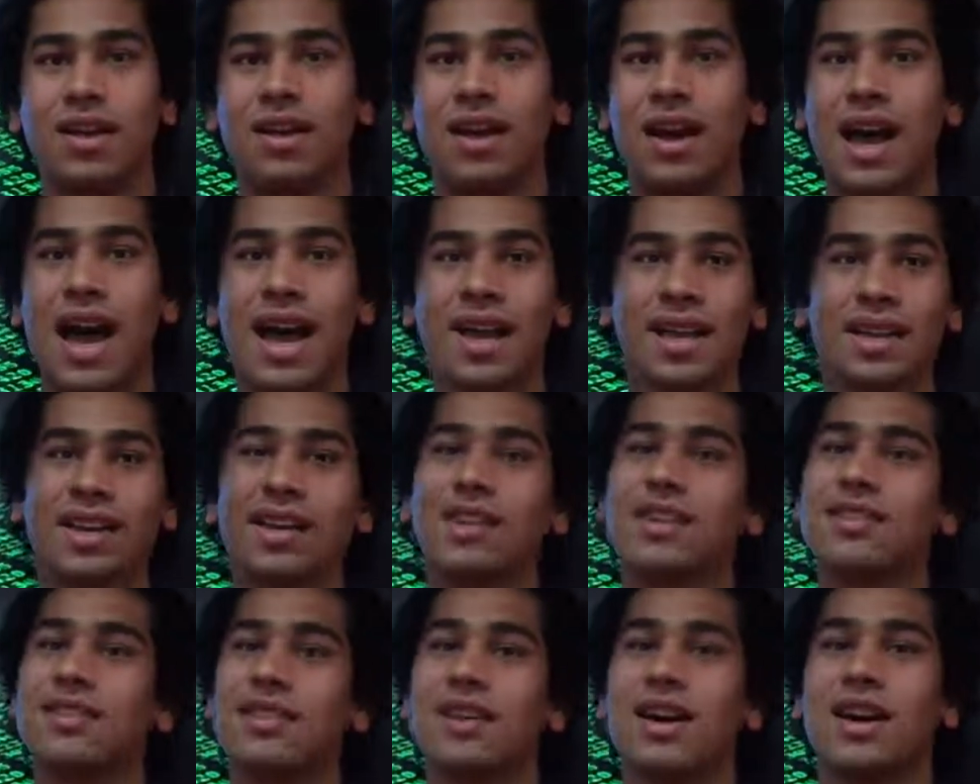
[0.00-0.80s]
Hacking
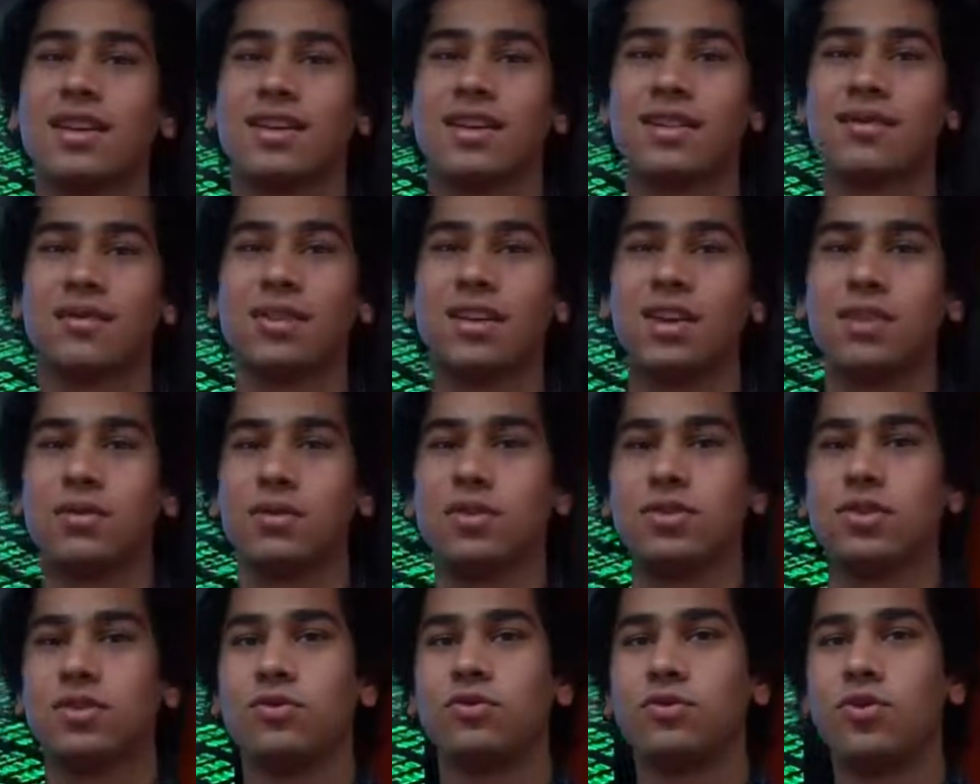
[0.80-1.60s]
is an activity
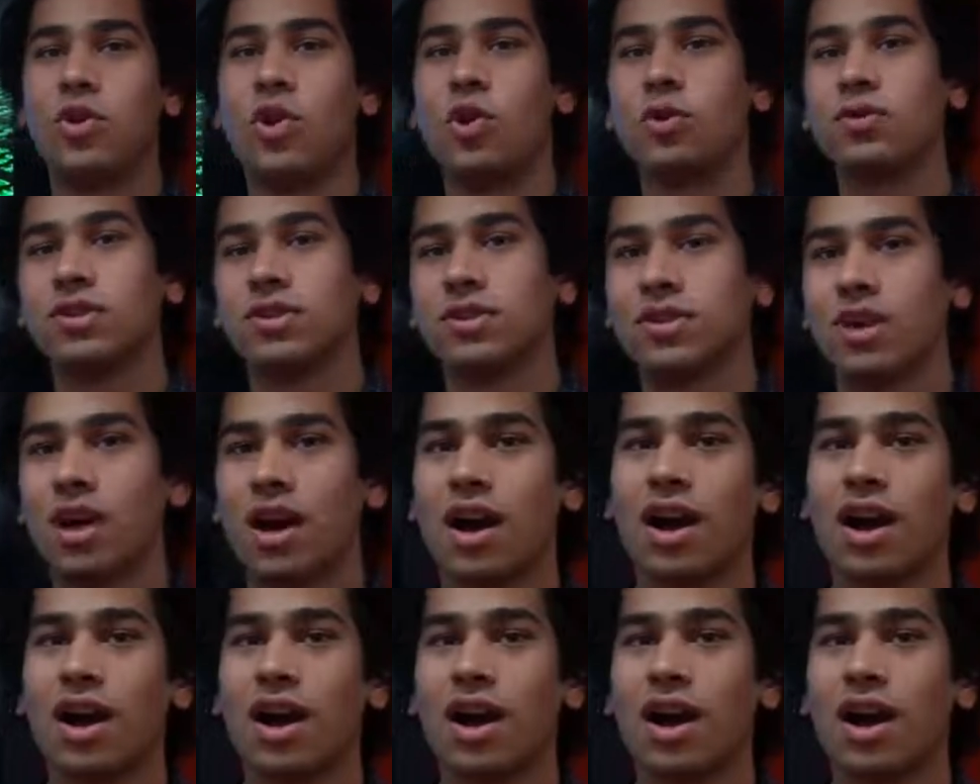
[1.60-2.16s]
which involves an